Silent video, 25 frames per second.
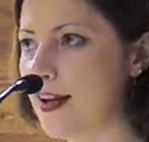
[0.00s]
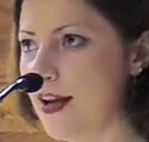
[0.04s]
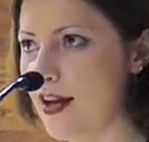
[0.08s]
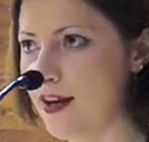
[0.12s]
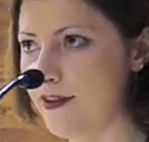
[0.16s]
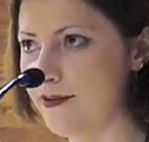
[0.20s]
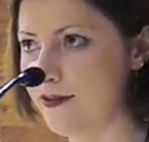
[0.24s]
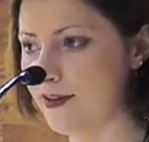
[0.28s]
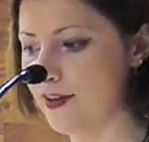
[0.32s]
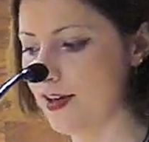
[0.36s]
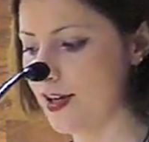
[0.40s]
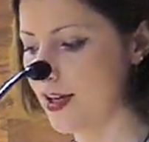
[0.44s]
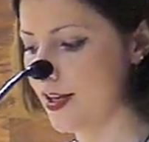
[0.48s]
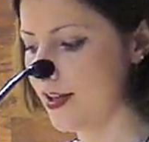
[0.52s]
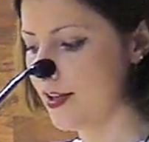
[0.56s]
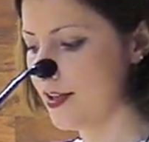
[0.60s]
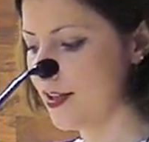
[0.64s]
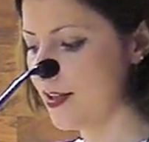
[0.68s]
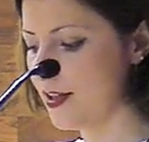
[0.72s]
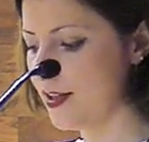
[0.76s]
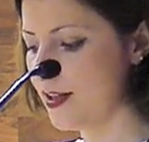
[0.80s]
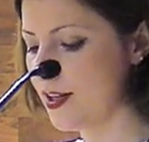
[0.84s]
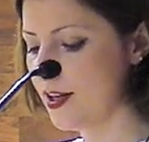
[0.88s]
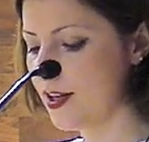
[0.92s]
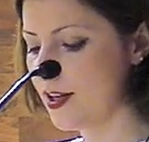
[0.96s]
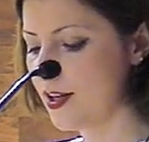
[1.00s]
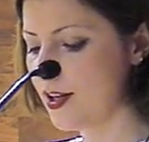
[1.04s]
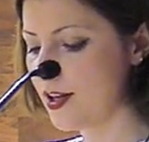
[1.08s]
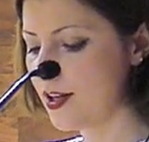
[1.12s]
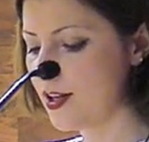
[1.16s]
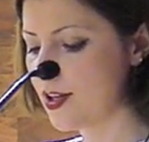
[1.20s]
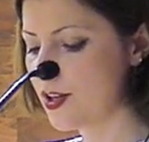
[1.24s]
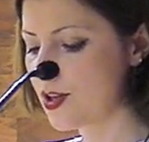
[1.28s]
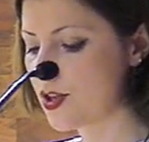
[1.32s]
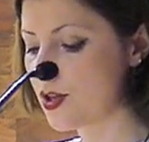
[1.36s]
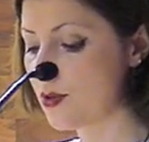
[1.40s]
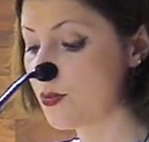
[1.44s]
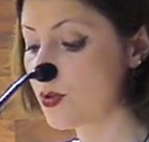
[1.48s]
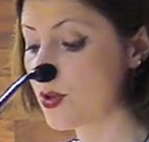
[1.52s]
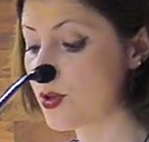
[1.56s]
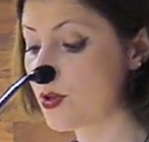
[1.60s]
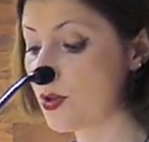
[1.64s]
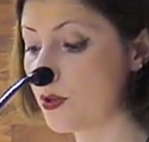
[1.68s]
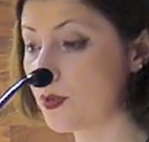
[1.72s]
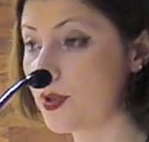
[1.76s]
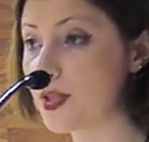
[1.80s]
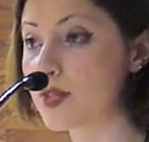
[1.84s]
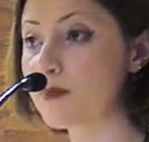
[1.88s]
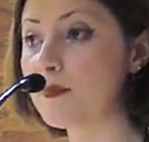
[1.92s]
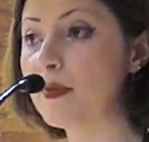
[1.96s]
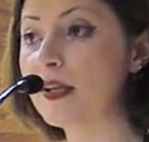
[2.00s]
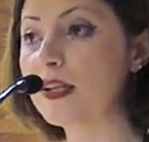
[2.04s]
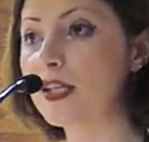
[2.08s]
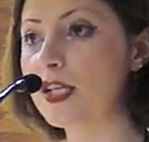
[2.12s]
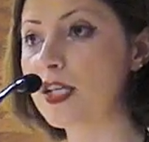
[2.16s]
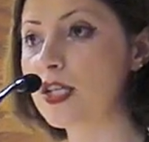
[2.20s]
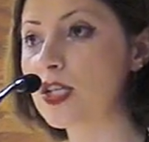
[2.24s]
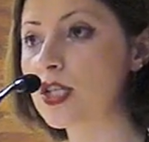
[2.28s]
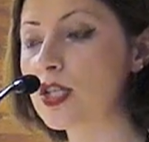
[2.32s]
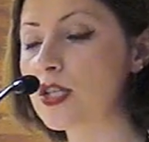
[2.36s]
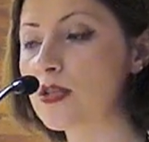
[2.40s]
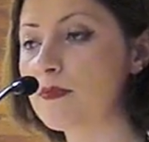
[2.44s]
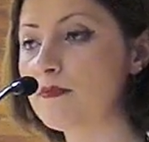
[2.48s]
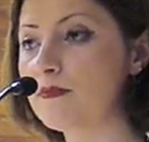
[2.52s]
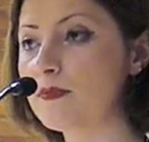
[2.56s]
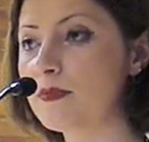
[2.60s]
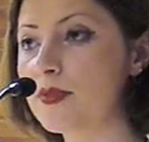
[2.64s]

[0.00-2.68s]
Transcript: carefully. She was known as Malish,